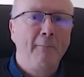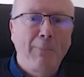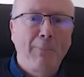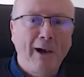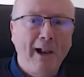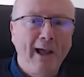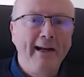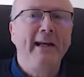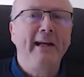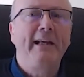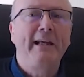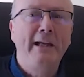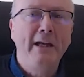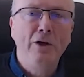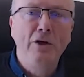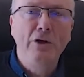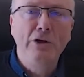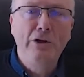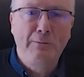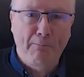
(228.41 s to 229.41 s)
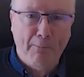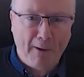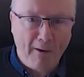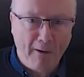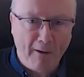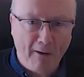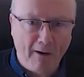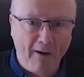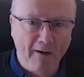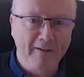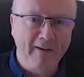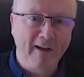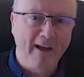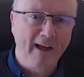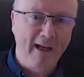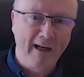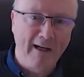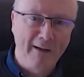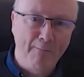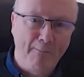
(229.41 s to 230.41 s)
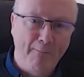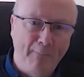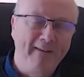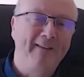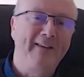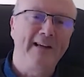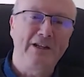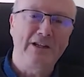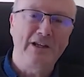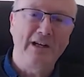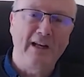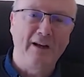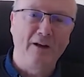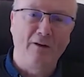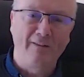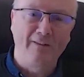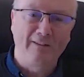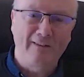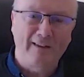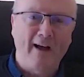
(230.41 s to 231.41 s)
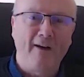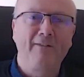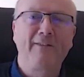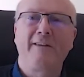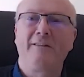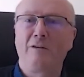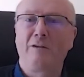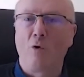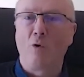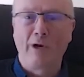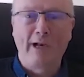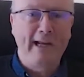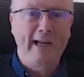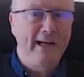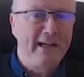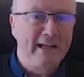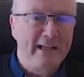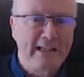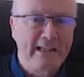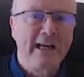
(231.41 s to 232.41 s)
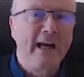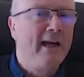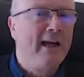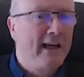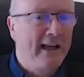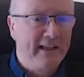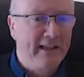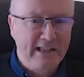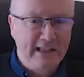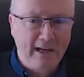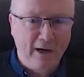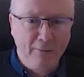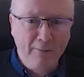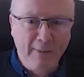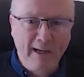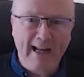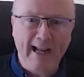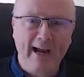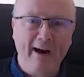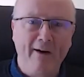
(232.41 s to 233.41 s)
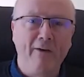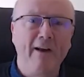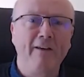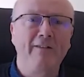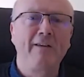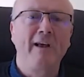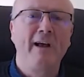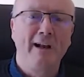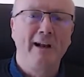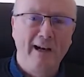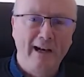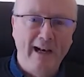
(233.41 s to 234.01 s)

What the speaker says: played a huge part in positioning yourselves as your leaders in so many areas,